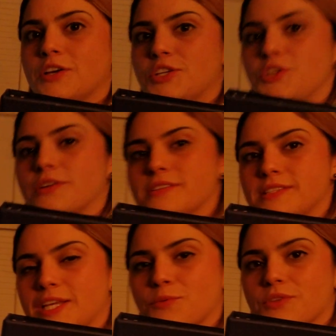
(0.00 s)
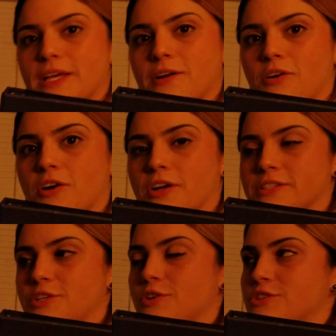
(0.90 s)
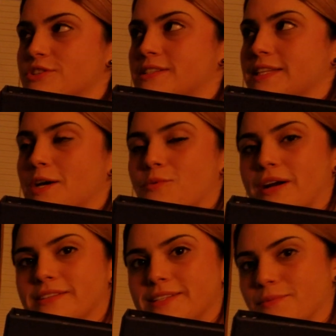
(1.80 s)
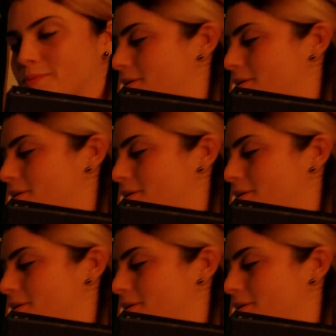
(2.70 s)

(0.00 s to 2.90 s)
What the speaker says: you can see where they are because you can just see that white tip